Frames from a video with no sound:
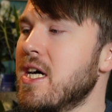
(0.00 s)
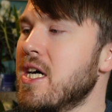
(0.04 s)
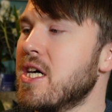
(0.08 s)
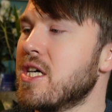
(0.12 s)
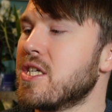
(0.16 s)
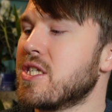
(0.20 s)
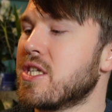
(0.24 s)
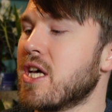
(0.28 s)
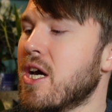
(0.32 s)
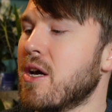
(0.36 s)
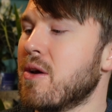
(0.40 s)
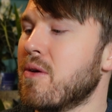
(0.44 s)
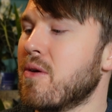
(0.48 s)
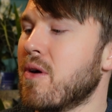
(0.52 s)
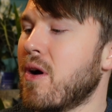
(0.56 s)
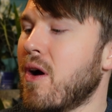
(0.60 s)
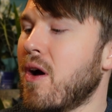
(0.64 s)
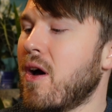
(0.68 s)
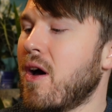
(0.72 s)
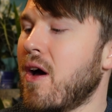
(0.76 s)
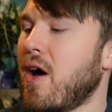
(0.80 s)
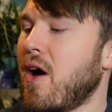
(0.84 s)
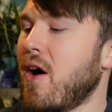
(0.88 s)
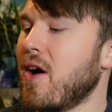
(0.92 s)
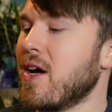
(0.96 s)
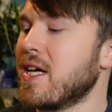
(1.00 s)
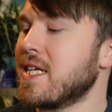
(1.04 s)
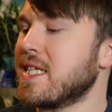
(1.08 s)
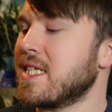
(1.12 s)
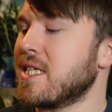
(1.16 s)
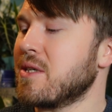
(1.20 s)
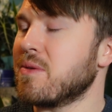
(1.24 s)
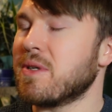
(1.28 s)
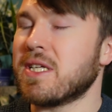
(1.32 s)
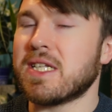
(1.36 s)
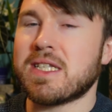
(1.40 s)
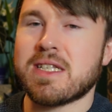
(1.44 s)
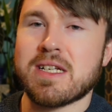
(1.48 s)
So I
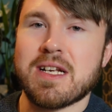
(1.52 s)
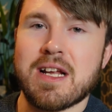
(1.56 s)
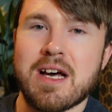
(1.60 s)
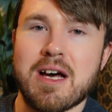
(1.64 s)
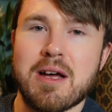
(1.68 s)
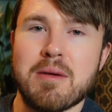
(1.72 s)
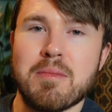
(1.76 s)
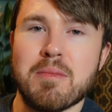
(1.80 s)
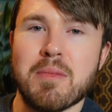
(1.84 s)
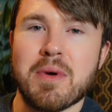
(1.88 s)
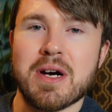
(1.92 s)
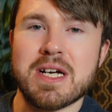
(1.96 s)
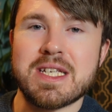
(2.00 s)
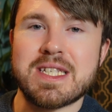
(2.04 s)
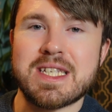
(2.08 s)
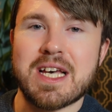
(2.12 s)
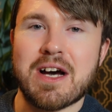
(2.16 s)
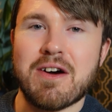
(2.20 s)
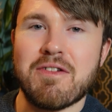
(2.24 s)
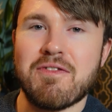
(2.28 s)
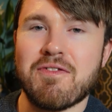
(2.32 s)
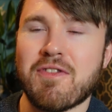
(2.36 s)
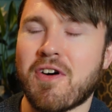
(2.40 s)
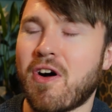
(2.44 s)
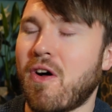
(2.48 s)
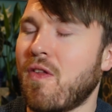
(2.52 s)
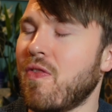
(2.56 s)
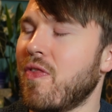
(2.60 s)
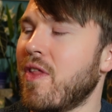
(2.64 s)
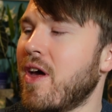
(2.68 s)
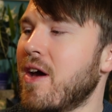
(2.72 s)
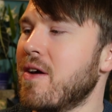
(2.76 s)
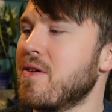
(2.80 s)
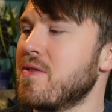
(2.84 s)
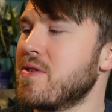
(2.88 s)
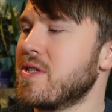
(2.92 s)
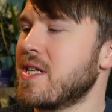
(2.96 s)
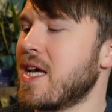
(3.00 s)
still need to learn myself on
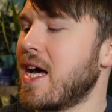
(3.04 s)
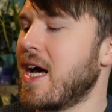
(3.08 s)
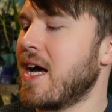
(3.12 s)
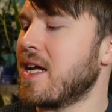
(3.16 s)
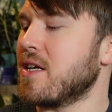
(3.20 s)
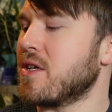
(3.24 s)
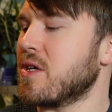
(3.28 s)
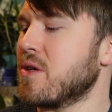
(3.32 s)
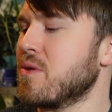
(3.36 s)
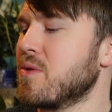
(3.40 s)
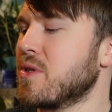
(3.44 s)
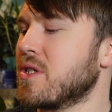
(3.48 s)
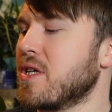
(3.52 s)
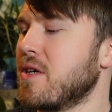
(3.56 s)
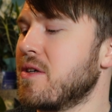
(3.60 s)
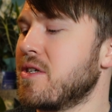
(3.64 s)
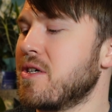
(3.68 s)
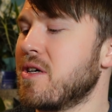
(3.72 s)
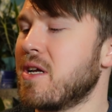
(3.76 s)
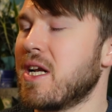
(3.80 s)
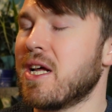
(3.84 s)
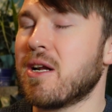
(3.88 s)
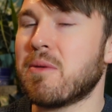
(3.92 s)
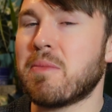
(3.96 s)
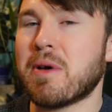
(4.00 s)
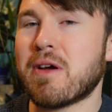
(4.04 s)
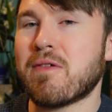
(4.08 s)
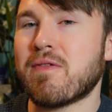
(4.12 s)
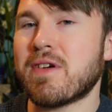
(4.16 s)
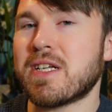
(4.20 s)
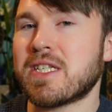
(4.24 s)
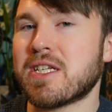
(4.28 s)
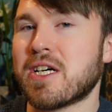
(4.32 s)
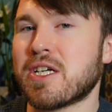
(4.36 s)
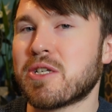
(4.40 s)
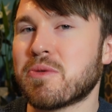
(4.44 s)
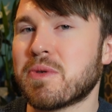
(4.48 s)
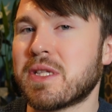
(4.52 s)
those, and also do a little bit of
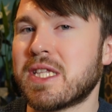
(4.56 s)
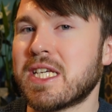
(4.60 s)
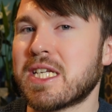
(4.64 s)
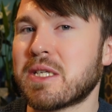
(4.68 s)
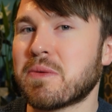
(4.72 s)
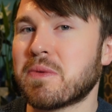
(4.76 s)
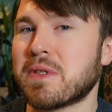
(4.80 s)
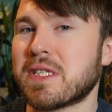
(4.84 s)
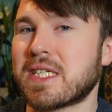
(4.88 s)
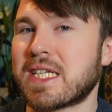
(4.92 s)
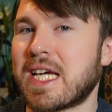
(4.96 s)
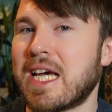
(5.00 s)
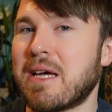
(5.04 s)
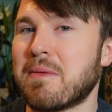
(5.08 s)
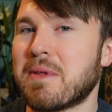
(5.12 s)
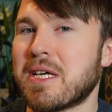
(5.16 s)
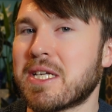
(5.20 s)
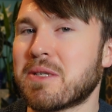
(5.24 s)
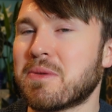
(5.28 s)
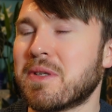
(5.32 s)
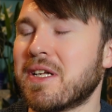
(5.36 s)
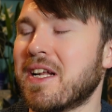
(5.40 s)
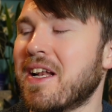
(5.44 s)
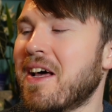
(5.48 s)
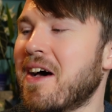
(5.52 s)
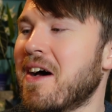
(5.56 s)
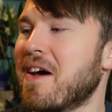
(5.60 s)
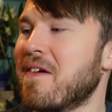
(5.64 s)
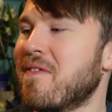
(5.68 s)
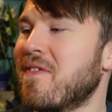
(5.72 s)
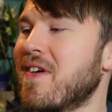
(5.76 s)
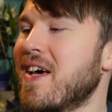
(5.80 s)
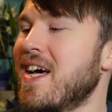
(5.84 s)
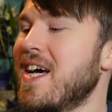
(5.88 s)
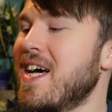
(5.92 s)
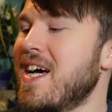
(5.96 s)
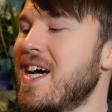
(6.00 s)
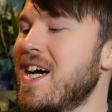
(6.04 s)
research with this one to keep this one alive.
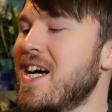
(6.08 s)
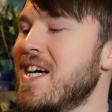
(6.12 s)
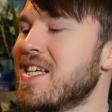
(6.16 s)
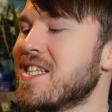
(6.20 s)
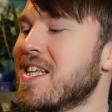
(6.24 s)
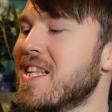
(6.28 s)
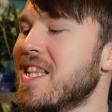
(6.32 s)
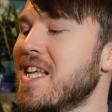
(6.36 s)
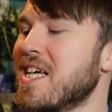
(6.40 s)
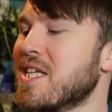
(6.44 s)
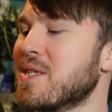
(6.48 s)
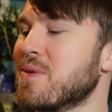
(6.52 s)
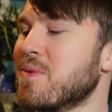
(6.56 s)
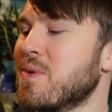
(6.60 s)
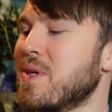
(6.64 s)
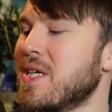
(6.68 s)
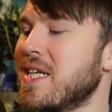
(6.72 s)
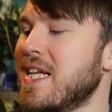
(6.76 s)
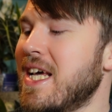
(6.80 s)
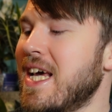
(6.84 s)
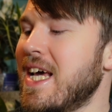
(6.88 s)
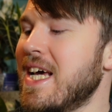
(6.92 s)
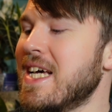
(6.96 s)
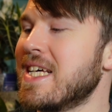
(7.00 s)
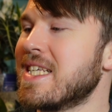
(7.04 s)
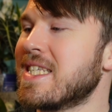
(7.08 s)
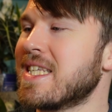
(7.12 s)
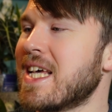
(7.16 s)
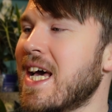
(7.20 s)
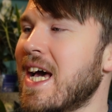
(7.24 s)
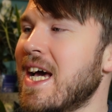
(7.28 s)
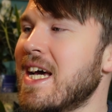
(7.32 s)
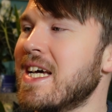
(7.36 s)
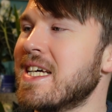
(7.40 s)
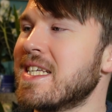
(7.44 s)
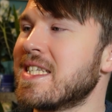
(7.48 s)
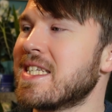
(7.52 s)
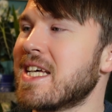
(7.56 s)
So this one is
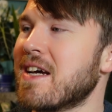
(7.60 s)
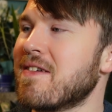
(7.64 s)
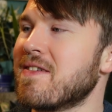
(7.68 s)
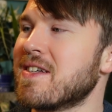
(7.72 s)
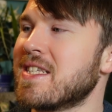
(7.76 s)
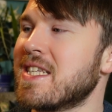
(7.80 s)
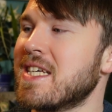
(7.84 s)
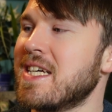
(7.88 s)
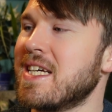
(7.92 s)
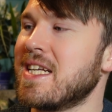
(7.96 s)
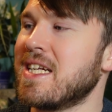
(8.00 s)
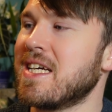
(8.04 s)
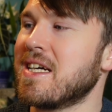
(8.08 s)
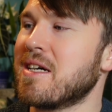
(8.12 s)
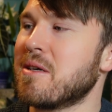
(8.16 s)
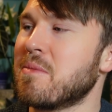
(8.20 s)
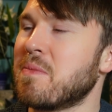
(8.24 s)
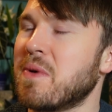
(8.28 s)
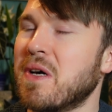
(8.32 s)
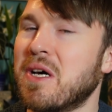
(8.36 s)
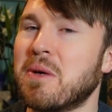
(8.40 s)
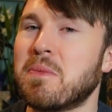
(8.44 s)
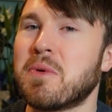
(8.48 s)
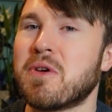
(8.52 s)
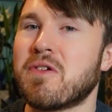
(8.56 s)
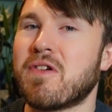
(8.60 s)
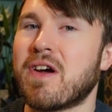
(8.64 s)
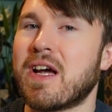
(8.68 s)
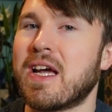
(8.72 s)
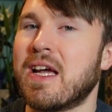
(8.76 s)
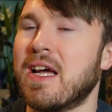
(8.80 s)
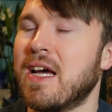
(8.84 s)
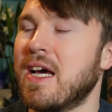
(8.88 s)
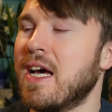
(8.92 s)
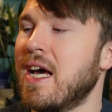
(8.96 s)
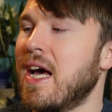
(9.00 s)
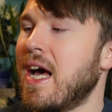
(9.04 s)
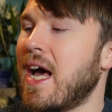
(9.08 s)
a Sarracenia purpurae,
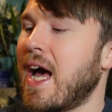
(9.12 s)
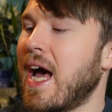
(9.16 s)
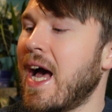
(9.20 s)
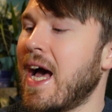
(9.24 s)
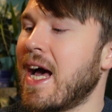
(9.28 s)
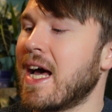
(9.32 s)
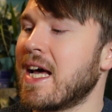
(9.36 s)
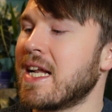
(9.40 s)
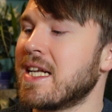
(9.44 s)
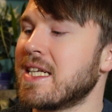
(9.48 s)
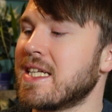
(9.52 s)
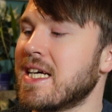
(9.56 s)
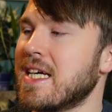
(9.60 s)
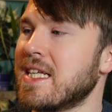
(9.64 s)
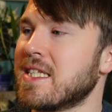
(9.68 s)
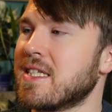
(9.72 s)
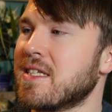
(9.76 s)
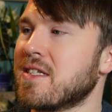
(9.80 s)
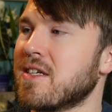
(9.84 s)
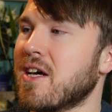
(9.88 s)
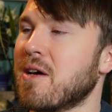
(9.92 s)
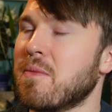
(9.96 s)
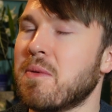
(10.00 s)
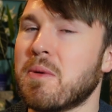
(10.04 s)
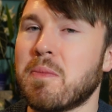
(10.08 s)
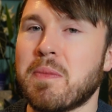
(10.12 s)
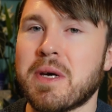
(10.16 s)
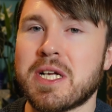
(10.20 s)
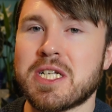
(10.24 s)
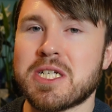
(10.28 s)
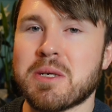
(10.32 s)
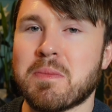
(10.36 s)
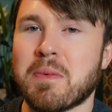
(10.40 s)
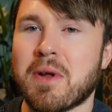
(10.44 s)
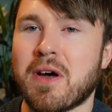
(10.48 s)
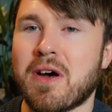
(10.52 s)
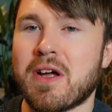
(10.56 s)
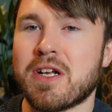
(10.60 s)
and it's a type of
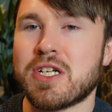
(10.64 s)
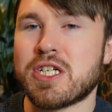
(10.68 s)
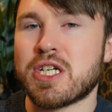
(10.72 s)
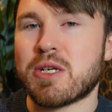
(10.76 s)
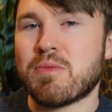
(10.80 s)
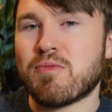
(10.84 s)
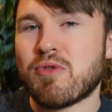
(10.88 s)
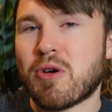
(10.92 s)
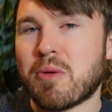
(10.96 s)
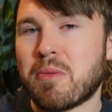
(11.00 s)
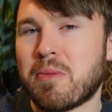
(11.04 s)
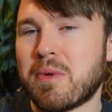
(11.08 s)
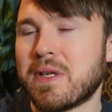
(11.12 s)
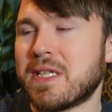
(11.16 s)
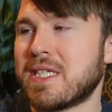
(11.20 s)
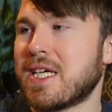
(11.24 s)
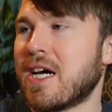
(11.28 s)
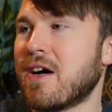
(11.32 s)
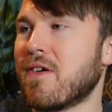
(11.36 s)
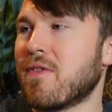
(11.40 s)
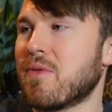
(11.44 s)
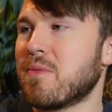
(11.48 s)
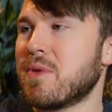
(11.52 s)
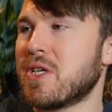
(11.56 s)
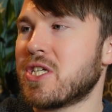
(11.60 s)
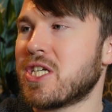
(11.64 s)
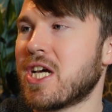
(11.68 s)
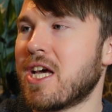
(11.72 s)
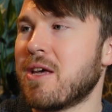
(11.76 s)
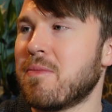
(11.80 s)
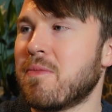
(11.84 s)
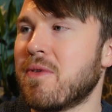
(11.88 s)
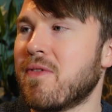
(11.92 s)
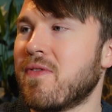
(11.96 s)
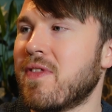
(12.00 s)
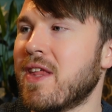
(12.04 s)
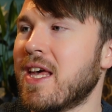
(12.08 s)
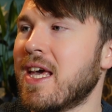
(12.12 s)
pitcher plant, as you can probably tell from the
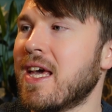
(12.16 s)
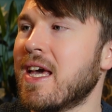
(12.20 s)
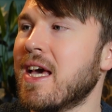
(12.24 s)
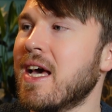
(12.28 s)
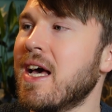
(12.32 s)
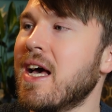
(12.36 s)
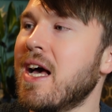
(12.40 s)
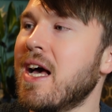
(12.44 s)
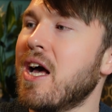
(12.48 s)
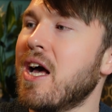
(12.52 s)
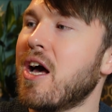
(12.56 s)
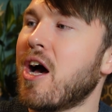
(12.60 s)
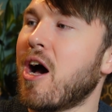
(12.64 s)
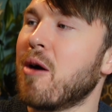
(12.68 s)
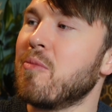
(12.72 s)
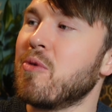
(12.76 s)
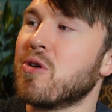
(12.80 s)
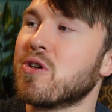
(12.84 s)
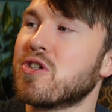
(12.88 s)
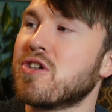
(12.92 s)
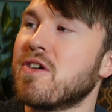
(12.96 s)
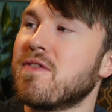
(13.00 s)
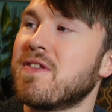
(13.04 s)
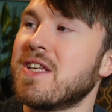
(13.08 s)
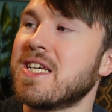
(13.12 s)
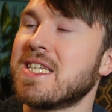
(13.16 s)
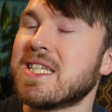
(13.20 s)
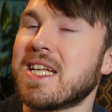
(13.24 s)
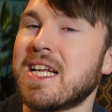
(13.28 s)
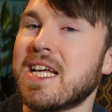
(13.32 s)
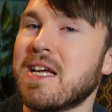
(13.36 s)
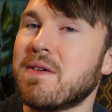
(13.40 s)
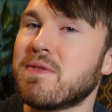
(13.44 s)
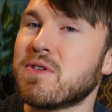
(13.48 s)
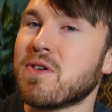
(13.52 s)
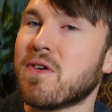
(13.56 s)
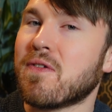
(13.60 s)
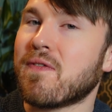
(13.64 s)
shape of the I'm not sure if these are
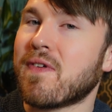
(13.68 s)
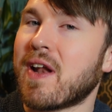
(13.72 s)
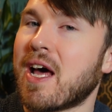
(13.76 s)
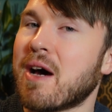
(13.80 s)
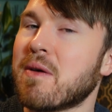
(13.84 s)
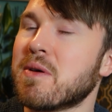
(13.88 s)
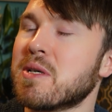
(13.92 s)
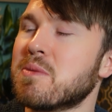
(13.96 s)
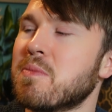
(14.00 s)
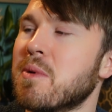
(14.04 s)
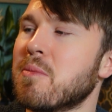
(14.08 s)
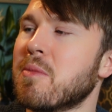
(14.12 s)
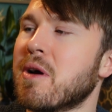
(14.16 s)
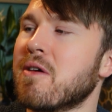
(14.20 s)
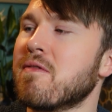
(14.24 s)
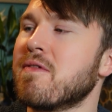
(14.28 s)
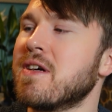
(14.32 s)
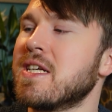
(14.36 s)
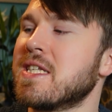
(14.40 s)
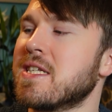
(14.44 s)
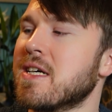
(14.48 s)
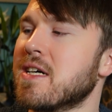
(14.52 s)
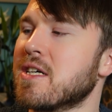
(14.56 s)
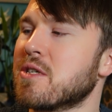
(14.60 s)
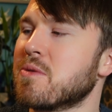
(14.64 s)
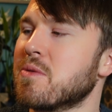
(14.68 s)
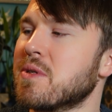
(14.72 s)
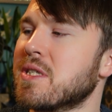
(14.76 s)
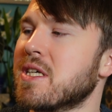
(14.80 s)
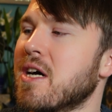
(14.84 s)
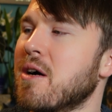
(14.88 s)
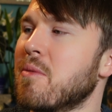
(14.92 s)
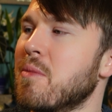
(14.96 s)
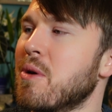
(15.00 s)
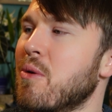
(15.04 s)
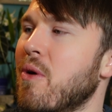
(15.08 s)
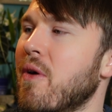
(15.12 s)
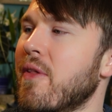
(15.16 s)
leaves or flowers, but my research will
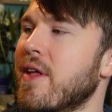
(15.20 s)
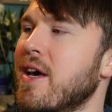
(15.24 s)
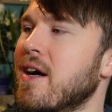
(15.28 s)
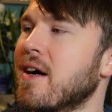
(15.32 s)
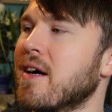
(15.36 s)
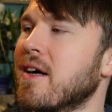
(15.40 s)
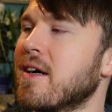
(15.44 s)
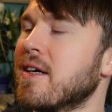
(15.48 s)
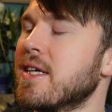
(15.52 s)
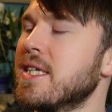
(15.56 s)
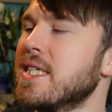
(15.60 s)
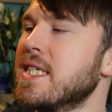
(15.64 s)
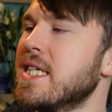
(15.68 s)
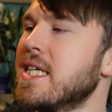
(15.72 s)
tell me what they are.